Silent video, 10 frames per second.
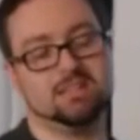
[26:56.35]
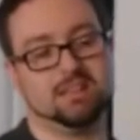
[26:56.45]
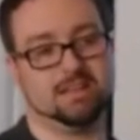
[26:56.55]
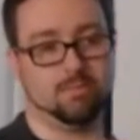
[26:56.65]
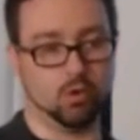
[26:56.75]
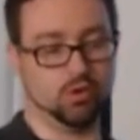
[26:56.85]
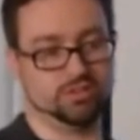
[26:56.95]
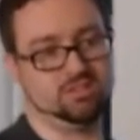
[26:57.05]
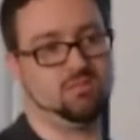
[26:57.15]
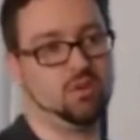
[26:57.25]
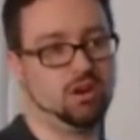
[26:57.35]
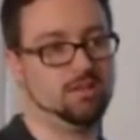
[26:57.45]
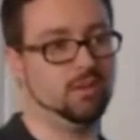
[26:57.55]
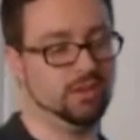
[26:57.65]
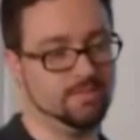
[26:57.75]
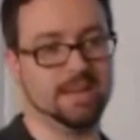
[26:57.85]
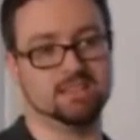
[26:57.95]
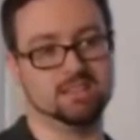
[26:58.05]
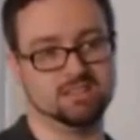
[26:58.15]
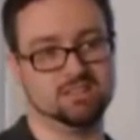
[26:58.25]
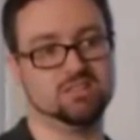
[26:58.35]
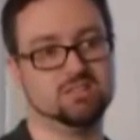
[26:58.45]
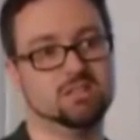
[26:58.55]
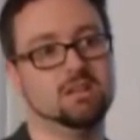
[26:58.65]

like it pauses the program while you make the decision.